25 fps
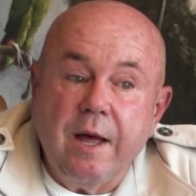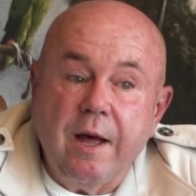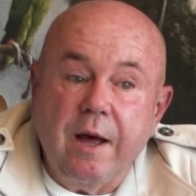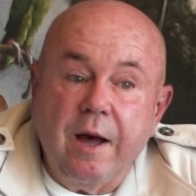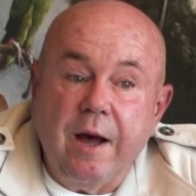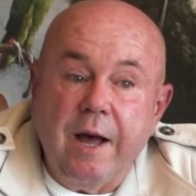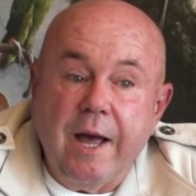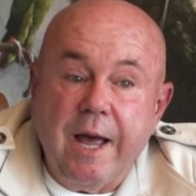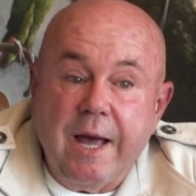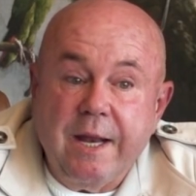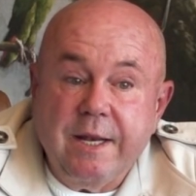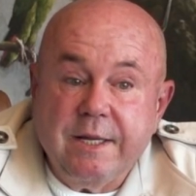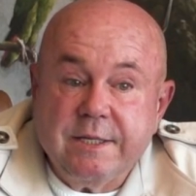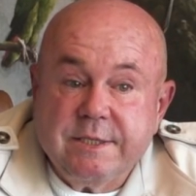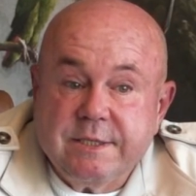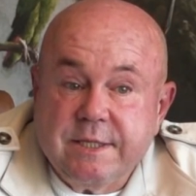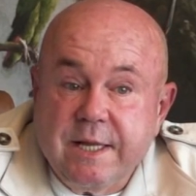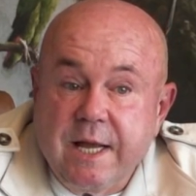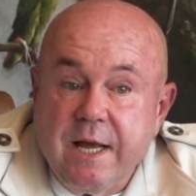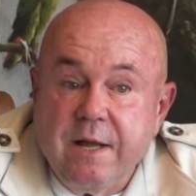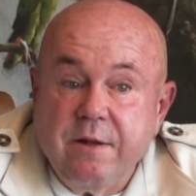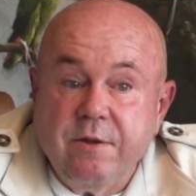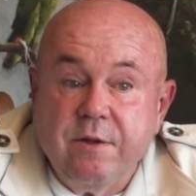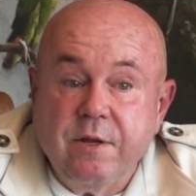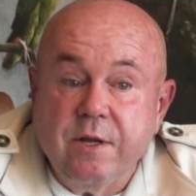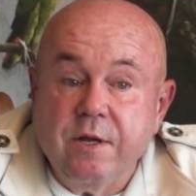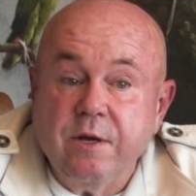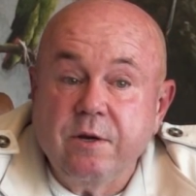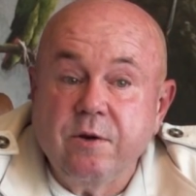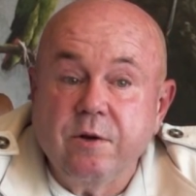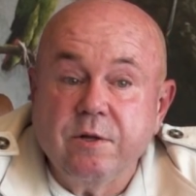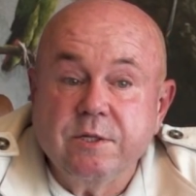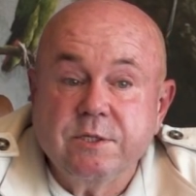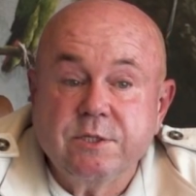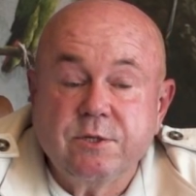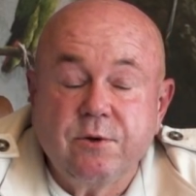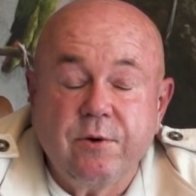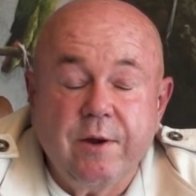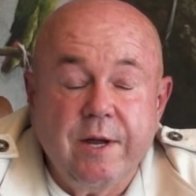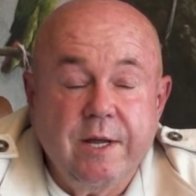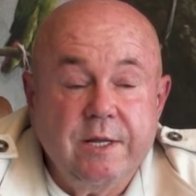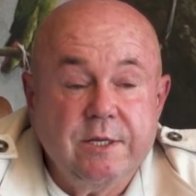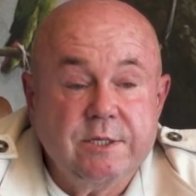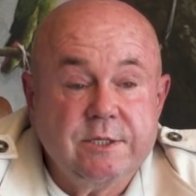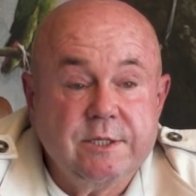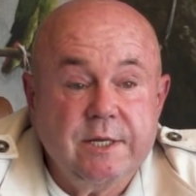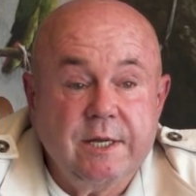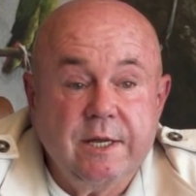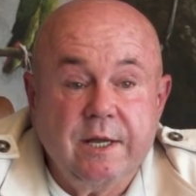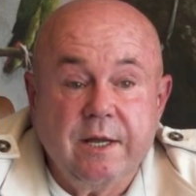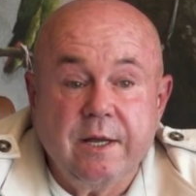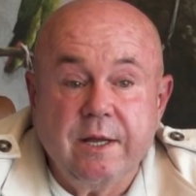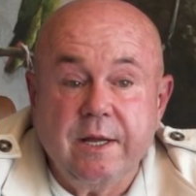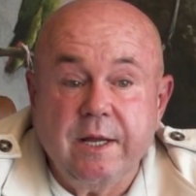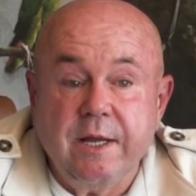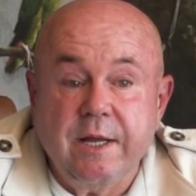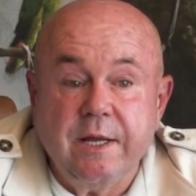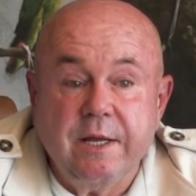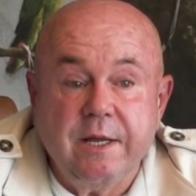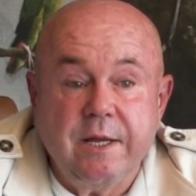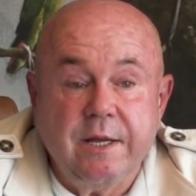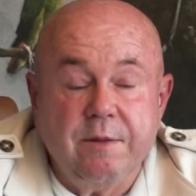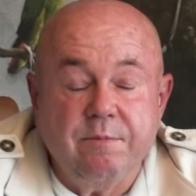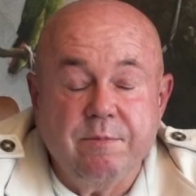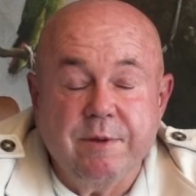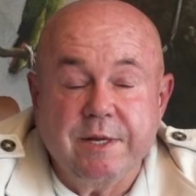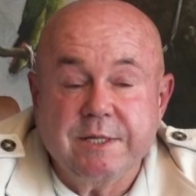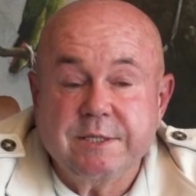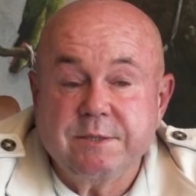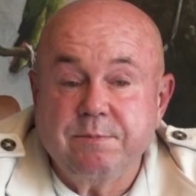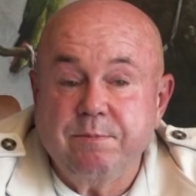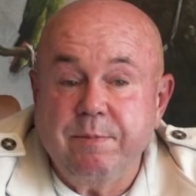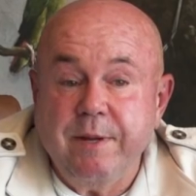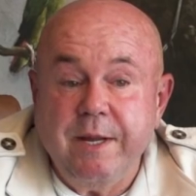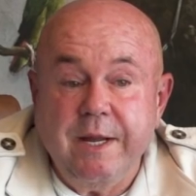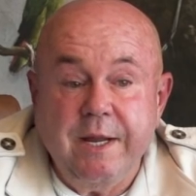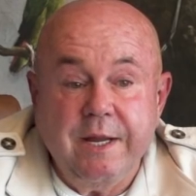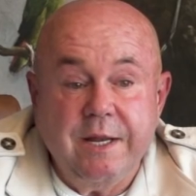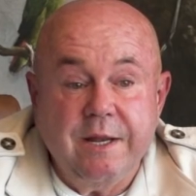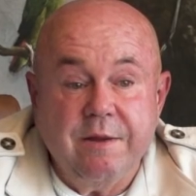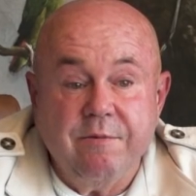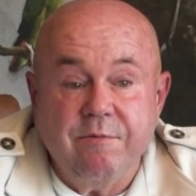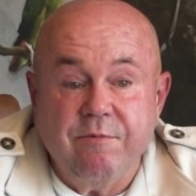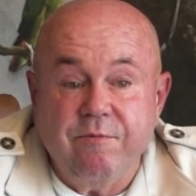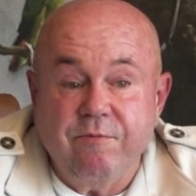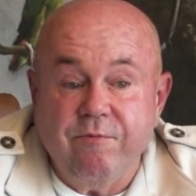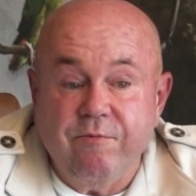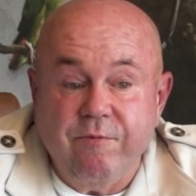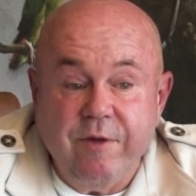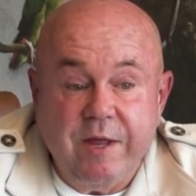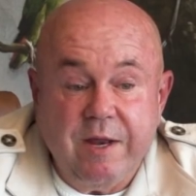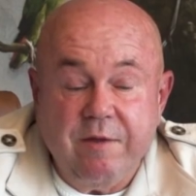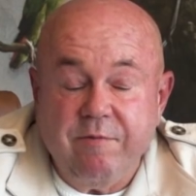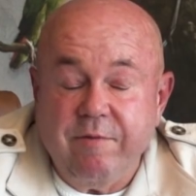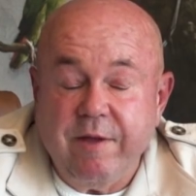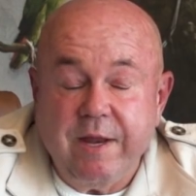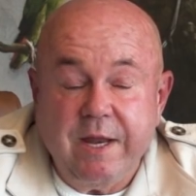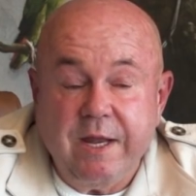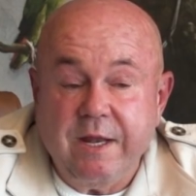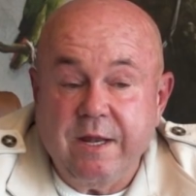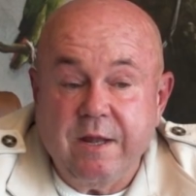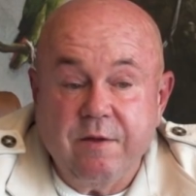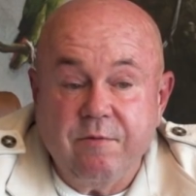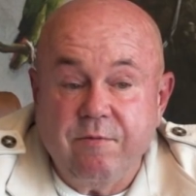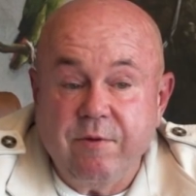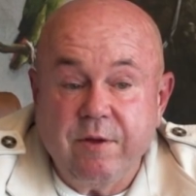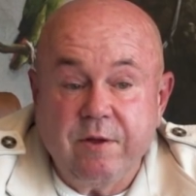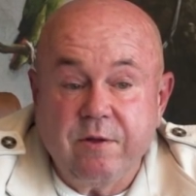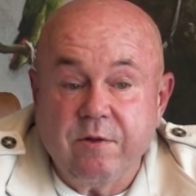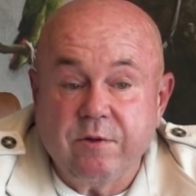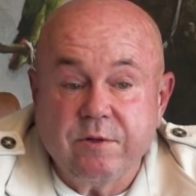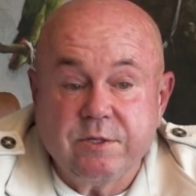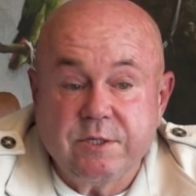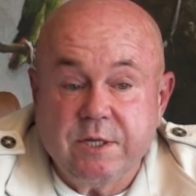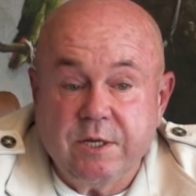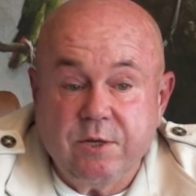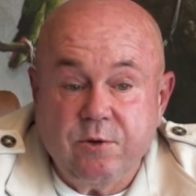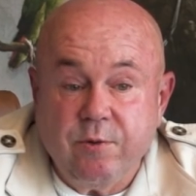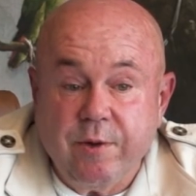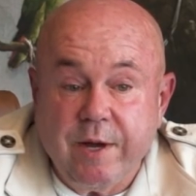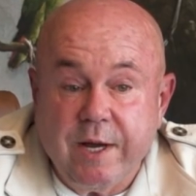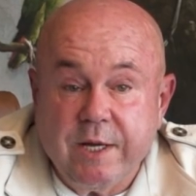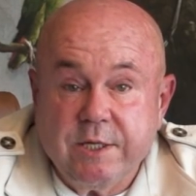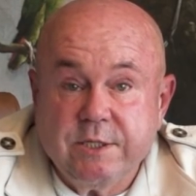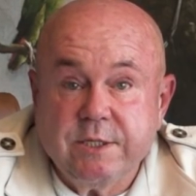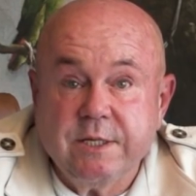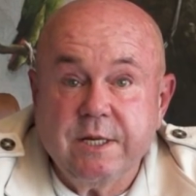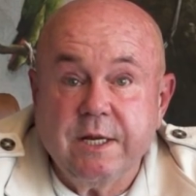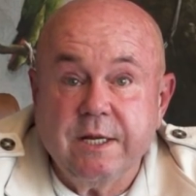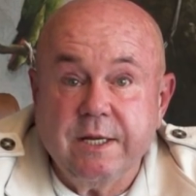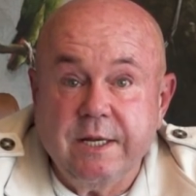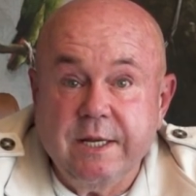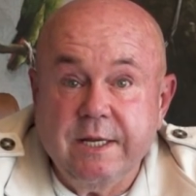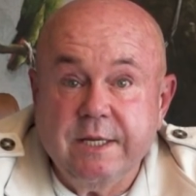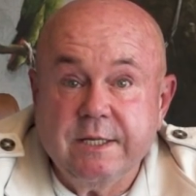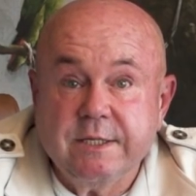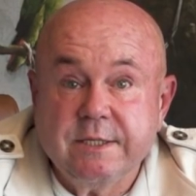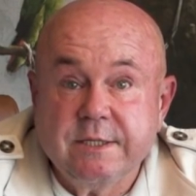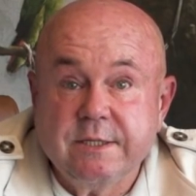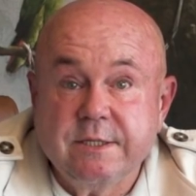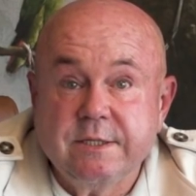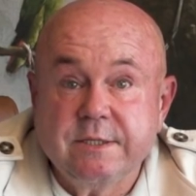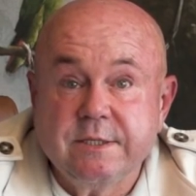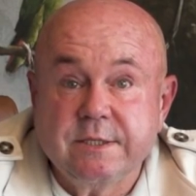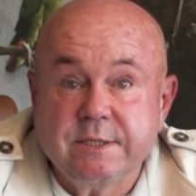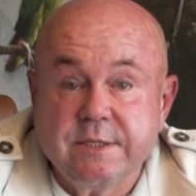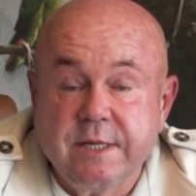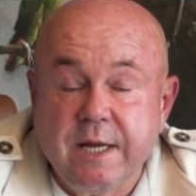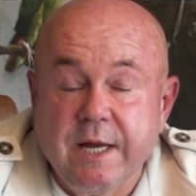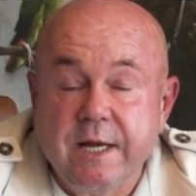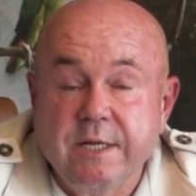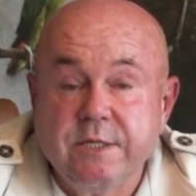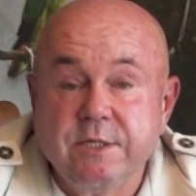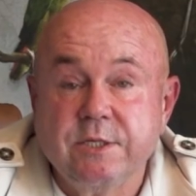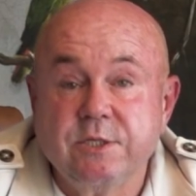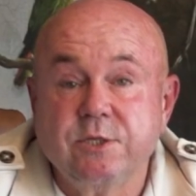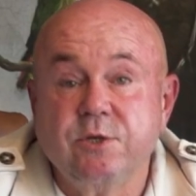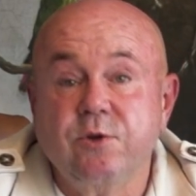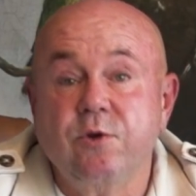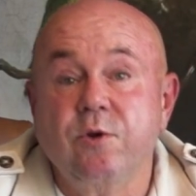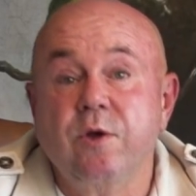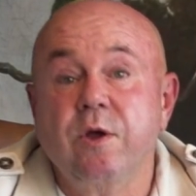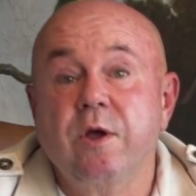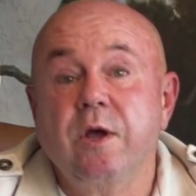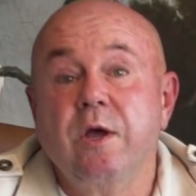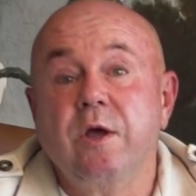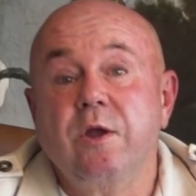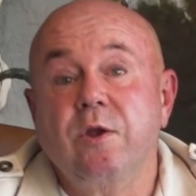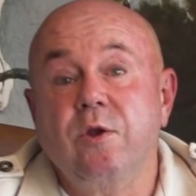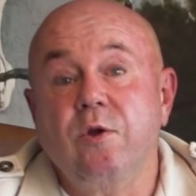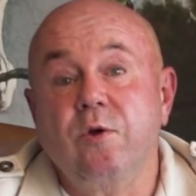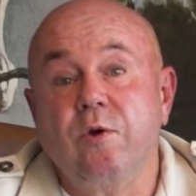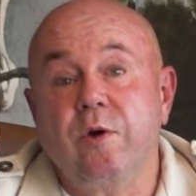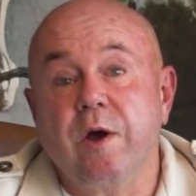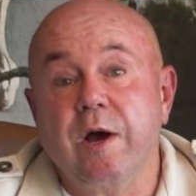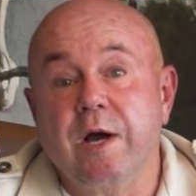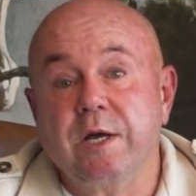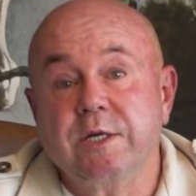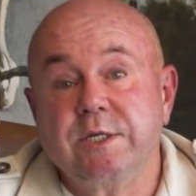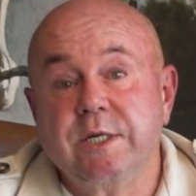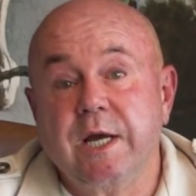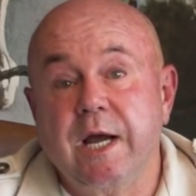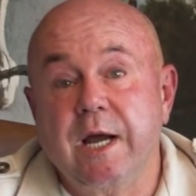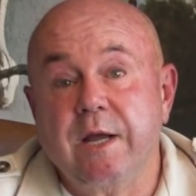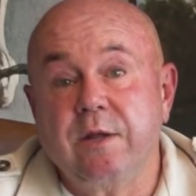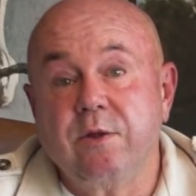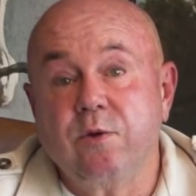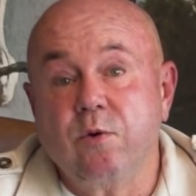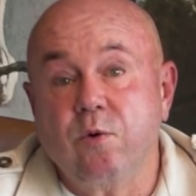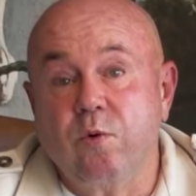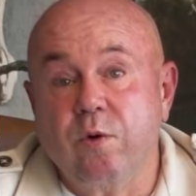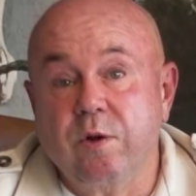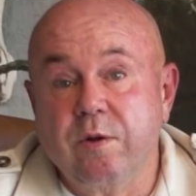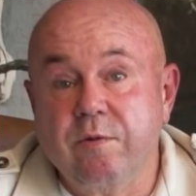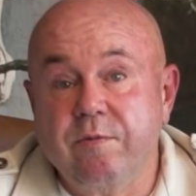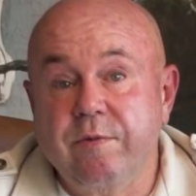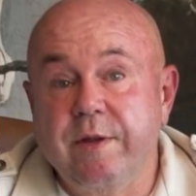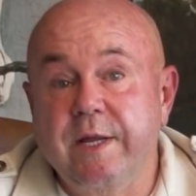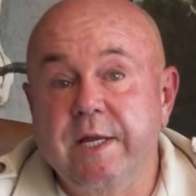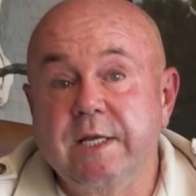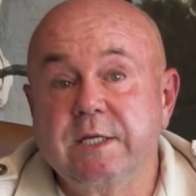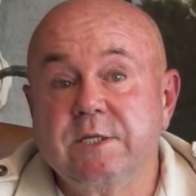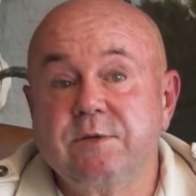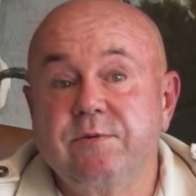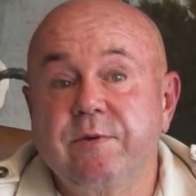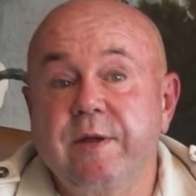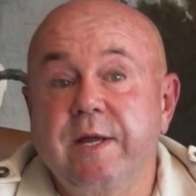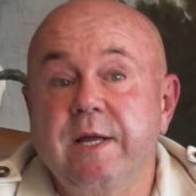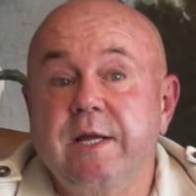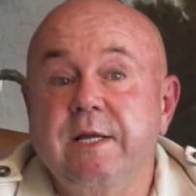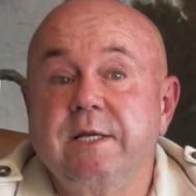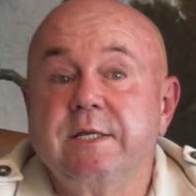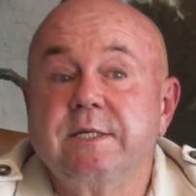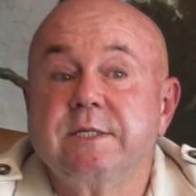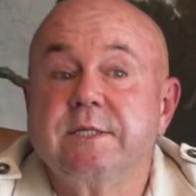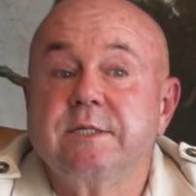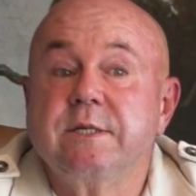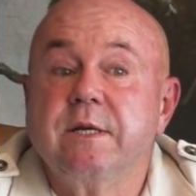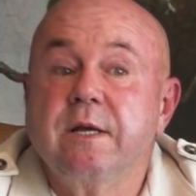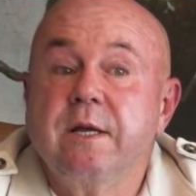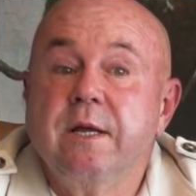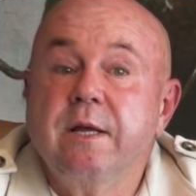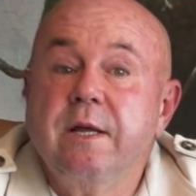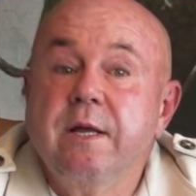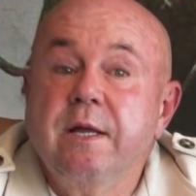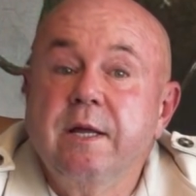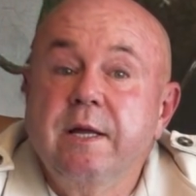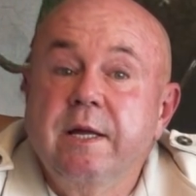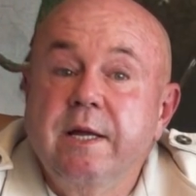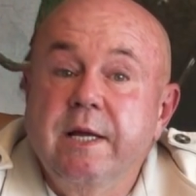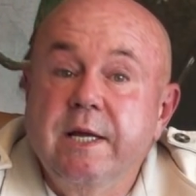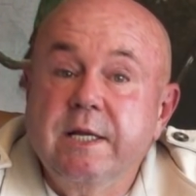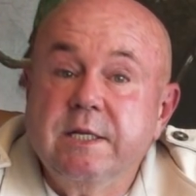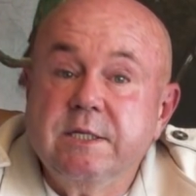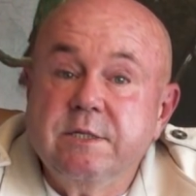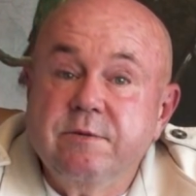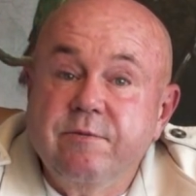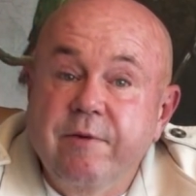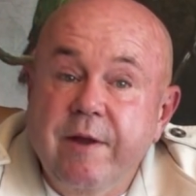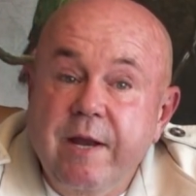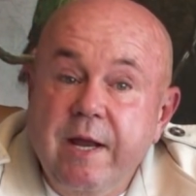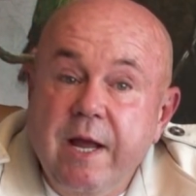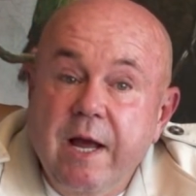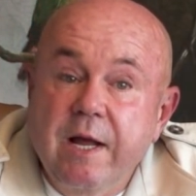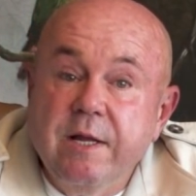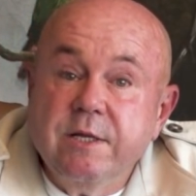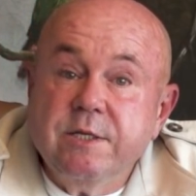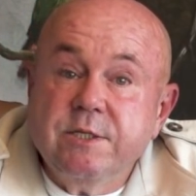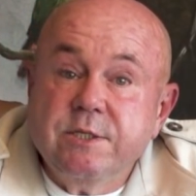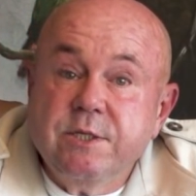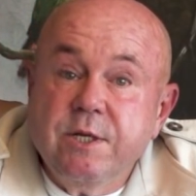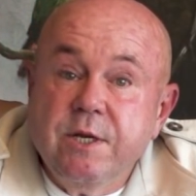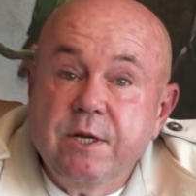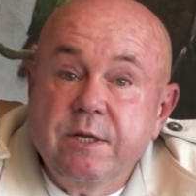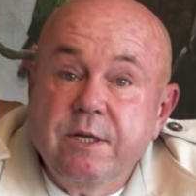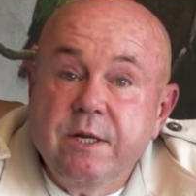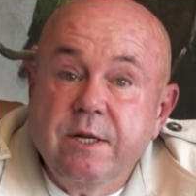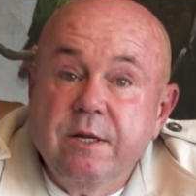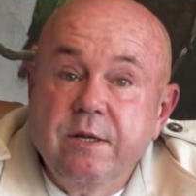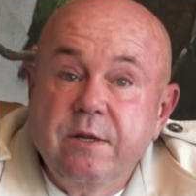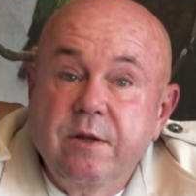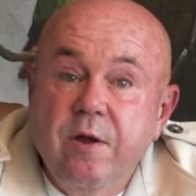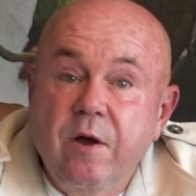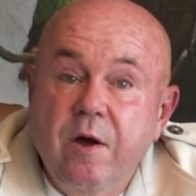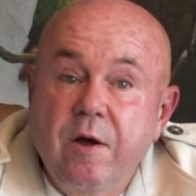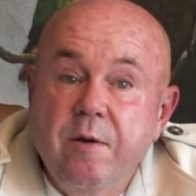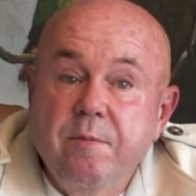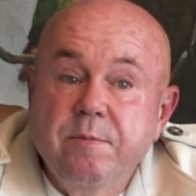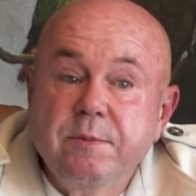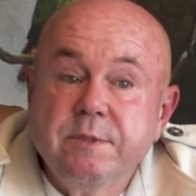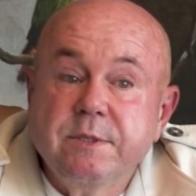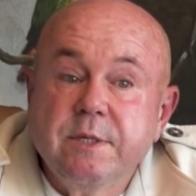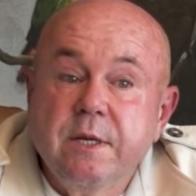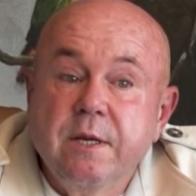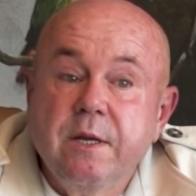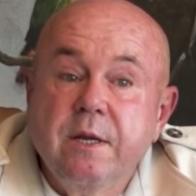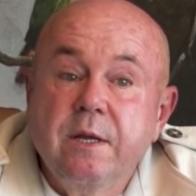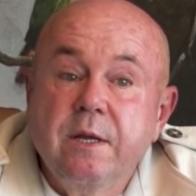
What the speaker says: I understand her constraints. It must be in a very, very difficult situation at these stages to negotiate all of these things. It's very uncertain times.